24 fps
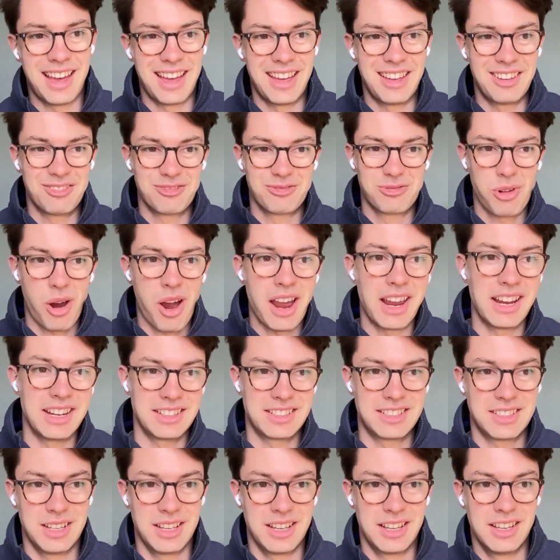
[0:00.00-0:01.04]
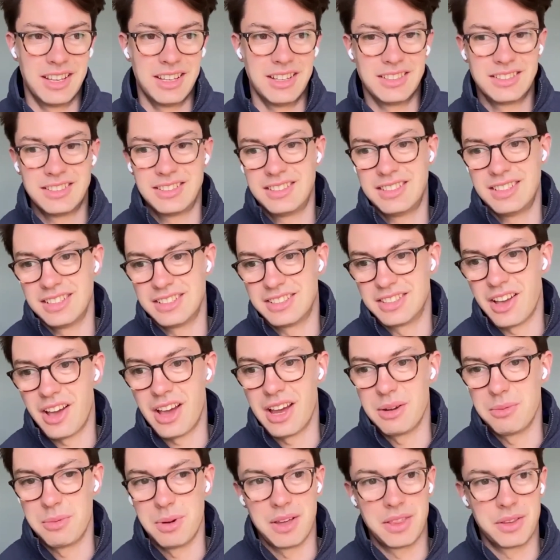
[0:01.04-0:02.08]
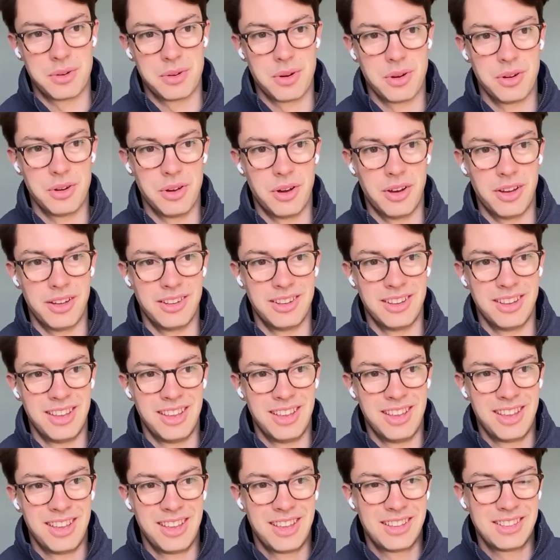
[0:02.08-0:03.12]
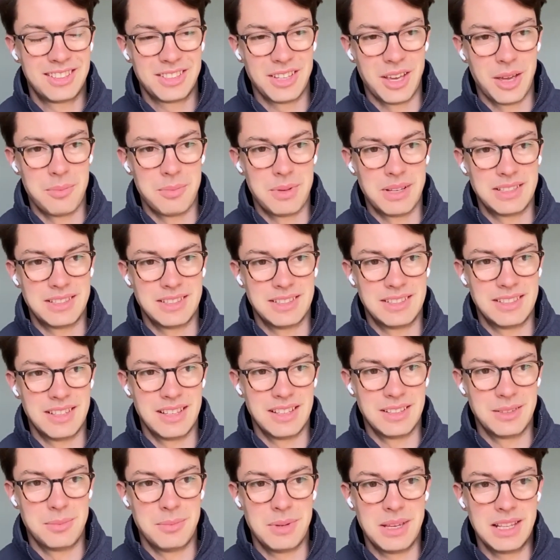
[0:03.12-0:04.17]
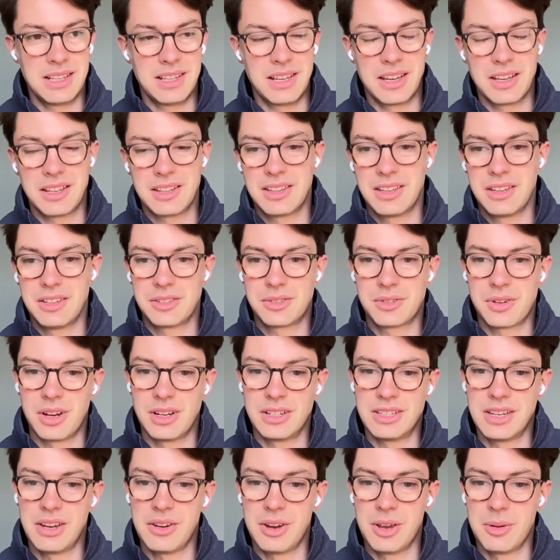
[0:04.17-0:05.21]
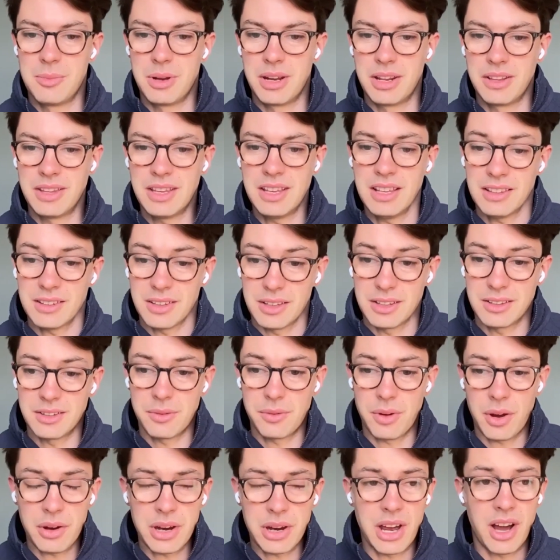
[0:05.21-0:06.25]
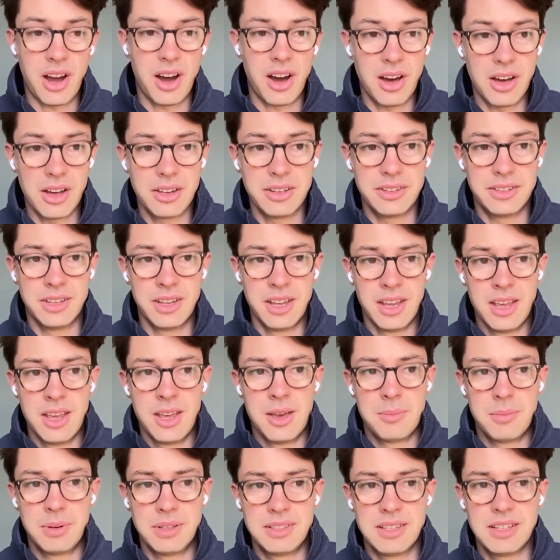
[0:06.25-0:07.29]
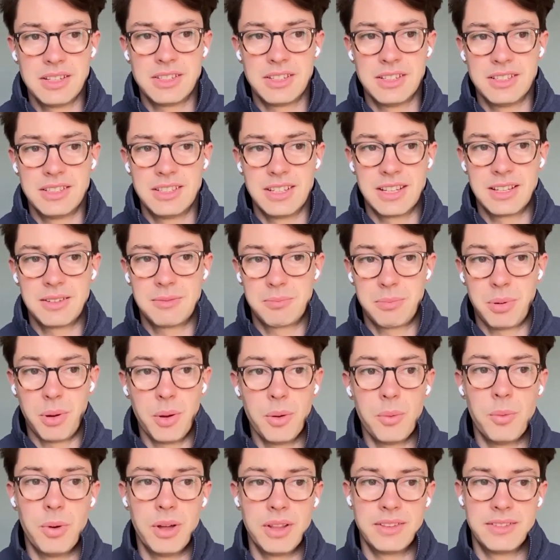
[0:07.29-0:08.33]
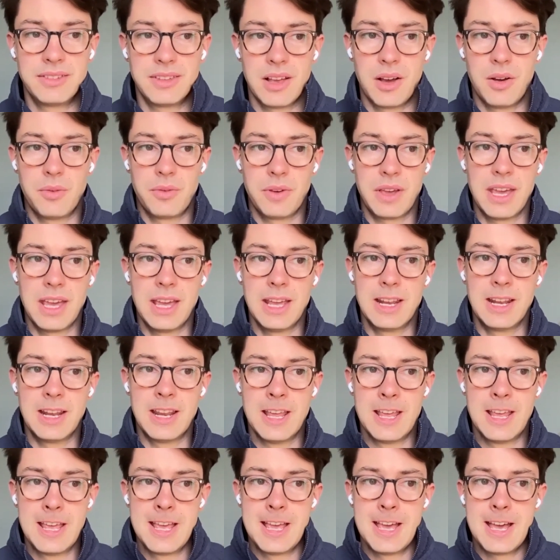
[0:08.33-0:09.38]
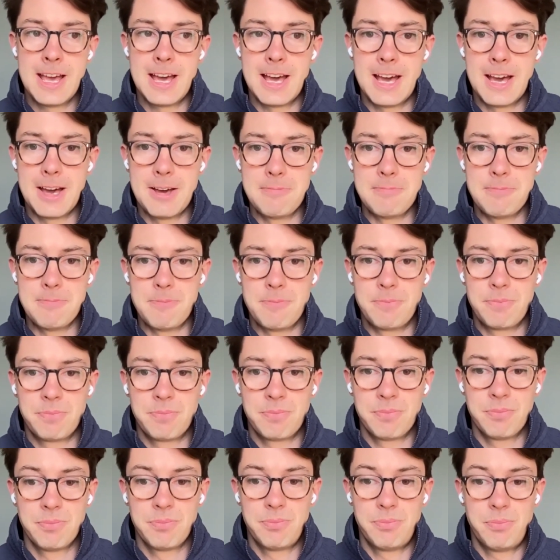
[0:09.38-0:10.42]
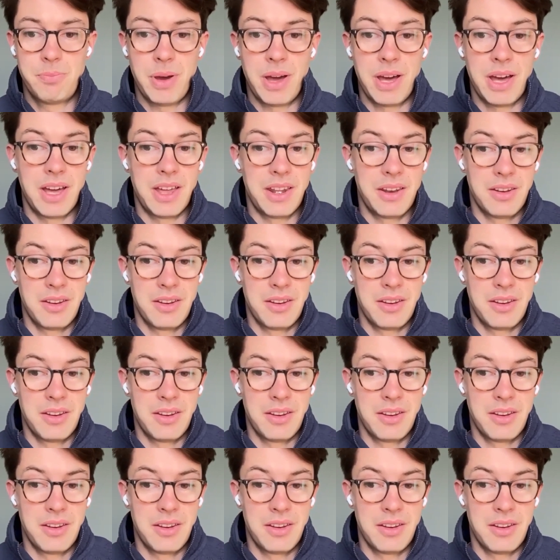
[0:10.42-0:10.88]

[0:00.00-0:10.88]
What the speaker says: right to decide whether or not certain businesses meet those criteria. But I think it's a very hard position to put oneself in, but